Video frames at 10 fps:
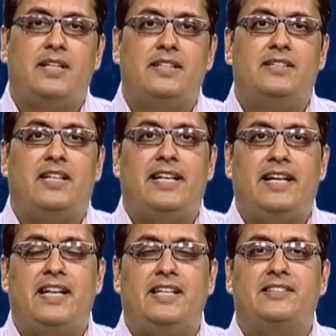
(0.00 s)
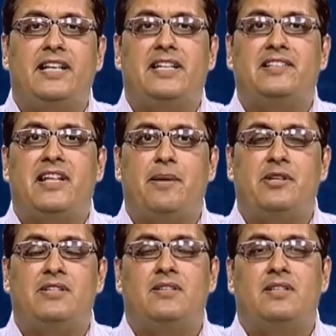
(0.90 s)
The data is then
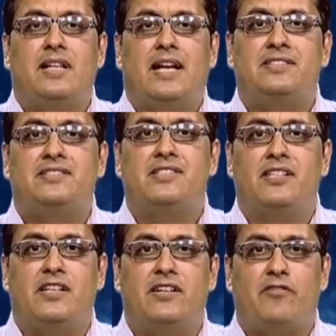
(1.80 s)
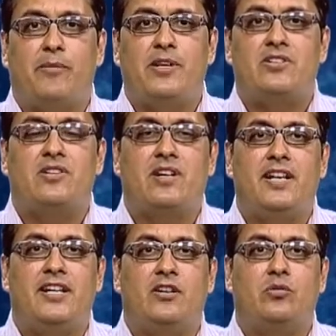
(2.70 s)
examined and certain information
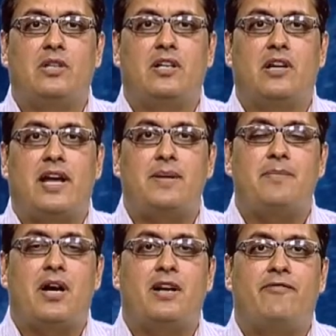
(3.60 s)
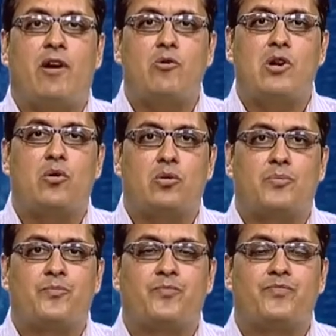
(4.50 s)
related to the crime are found out.
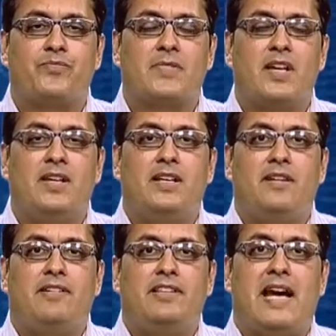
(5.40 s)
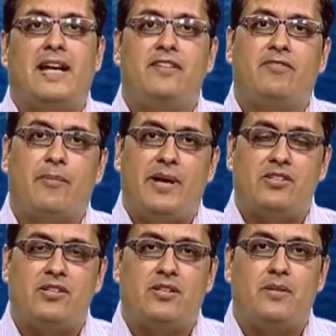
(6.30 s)
With that
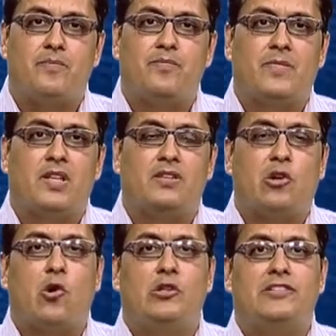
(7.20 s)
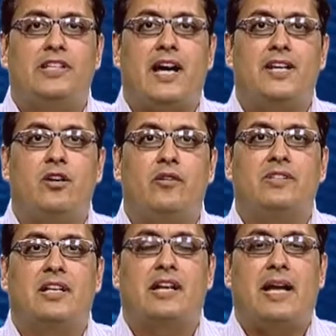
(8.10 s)
information, the whole scenario of the
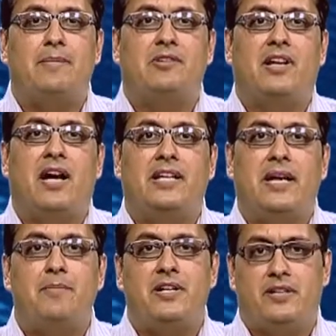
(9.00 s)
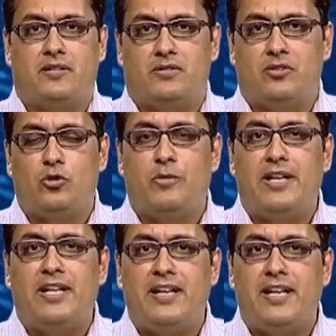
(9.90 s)
crime is attempted to be
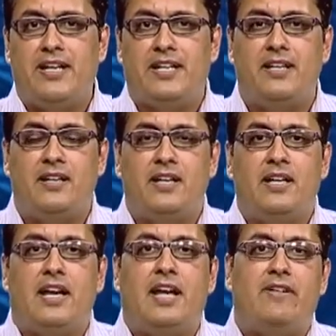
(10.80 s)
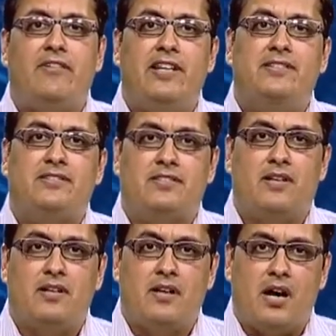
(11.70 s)
recreated and evidence
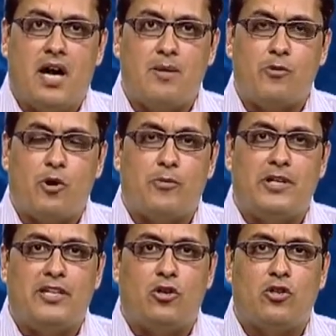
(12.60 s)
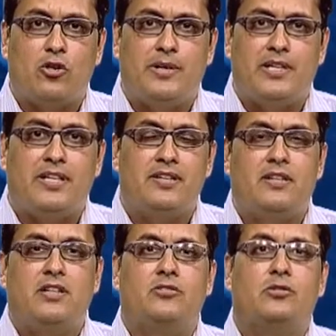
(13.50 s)
are properly documented
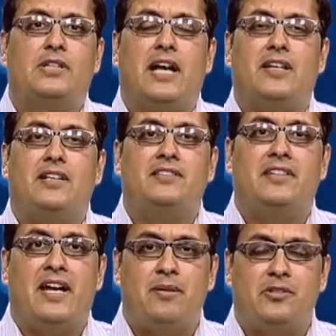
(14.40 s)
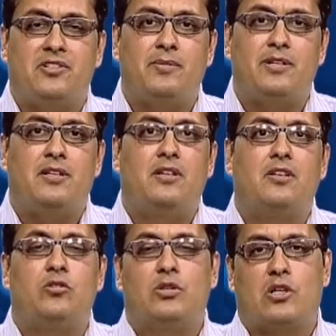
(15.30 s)
so that it is admissible
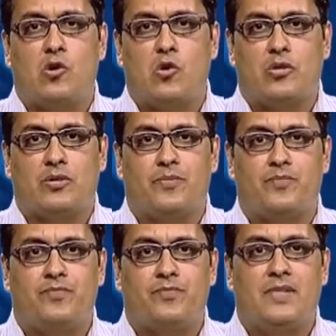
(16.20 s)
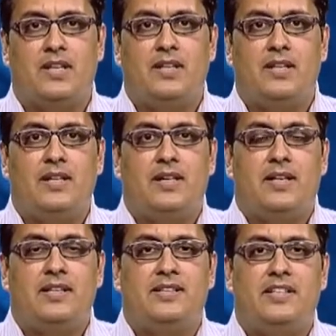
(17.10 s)
to the court.
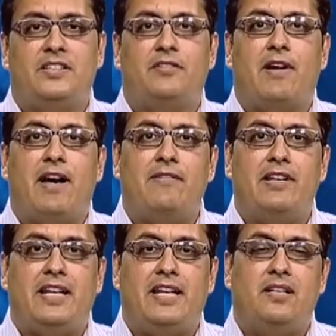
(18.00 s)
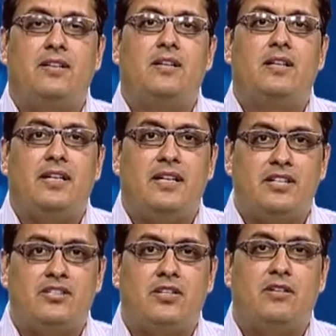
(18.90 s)
This is why we need
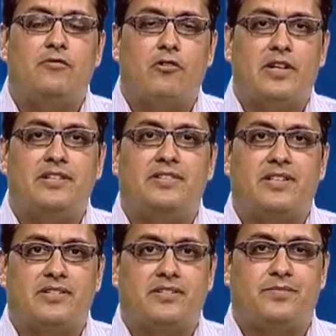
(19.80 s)
digital forensics.